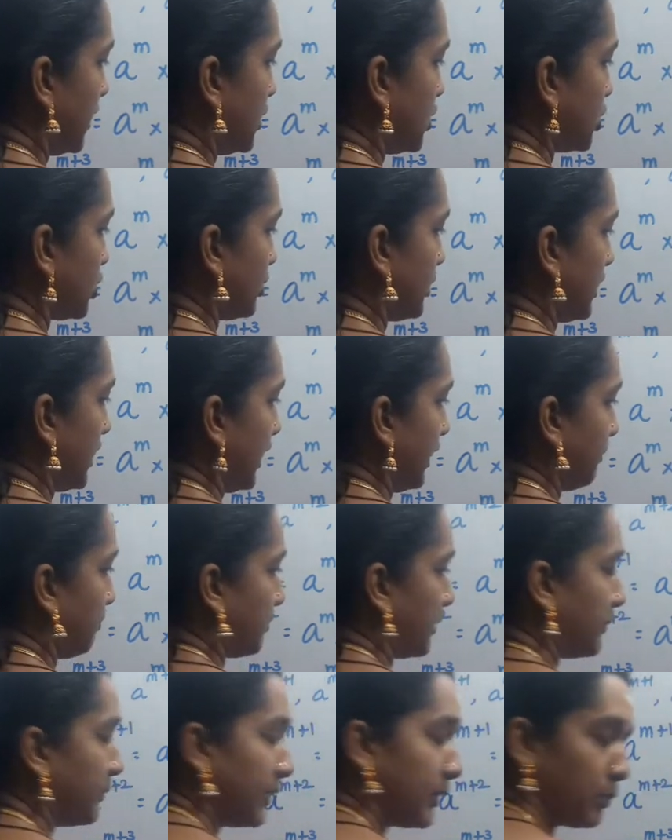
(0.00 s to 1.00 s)
into a
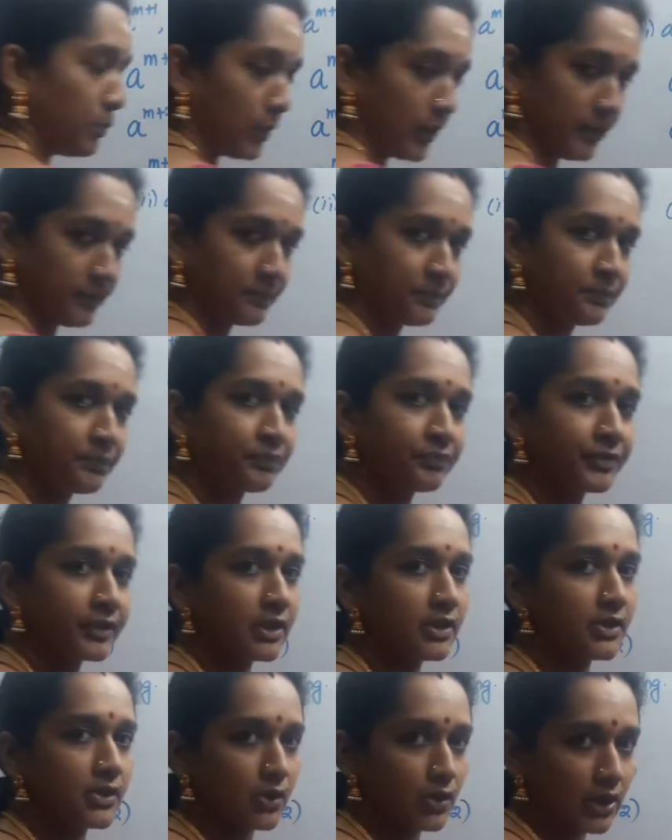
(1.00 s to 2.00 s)
power 1.
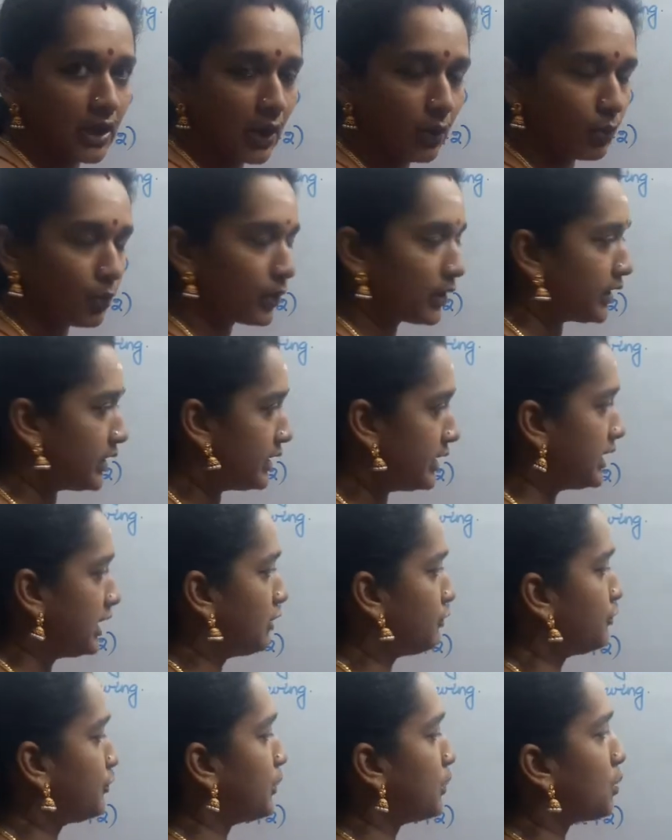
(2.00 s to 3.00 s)
So, now,
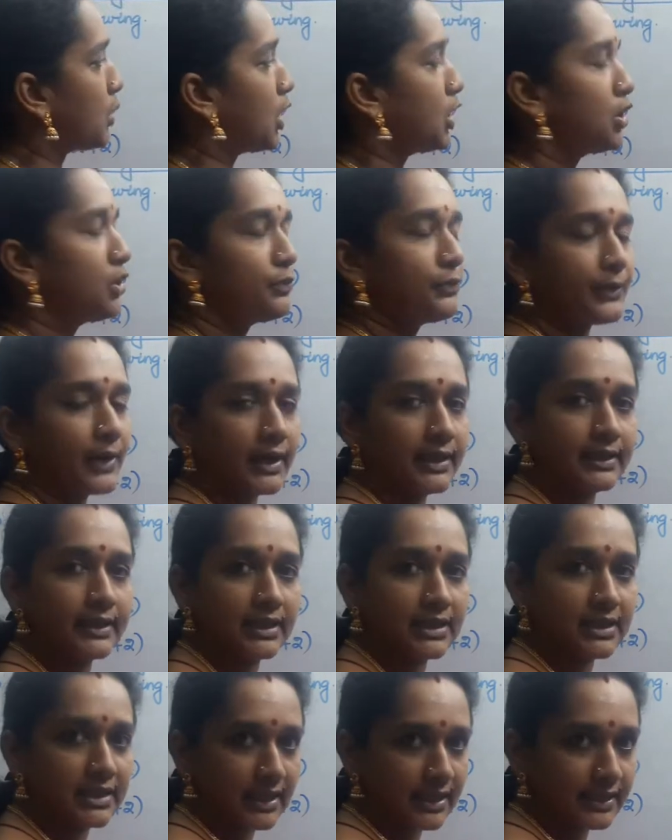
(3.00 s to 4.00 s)
if we want to find
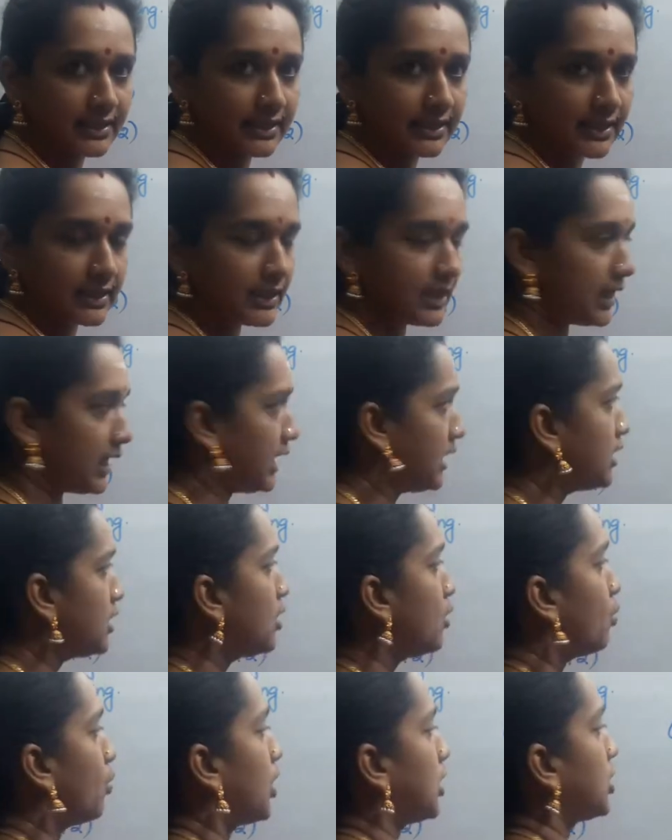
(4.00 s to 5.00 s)
the
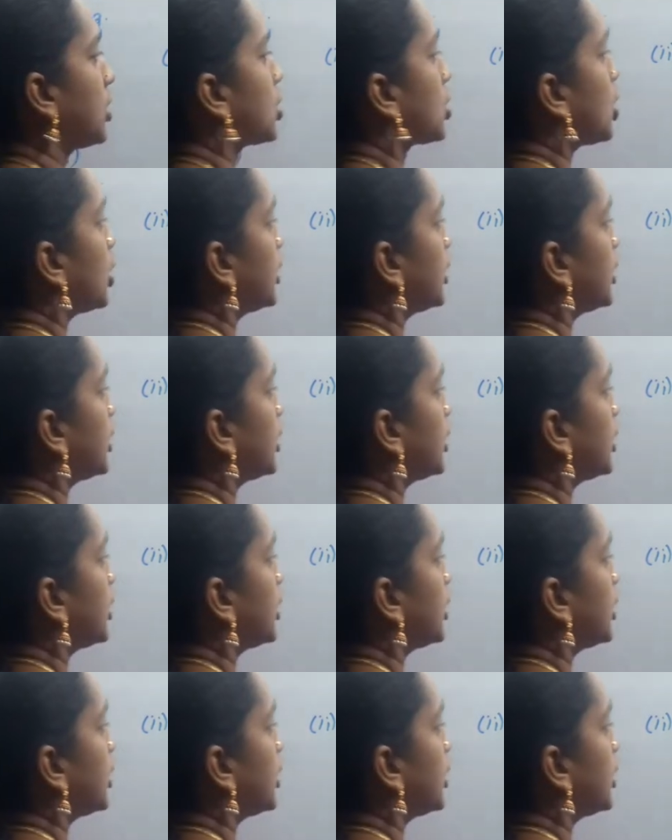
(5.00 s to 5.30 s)
GCD, what are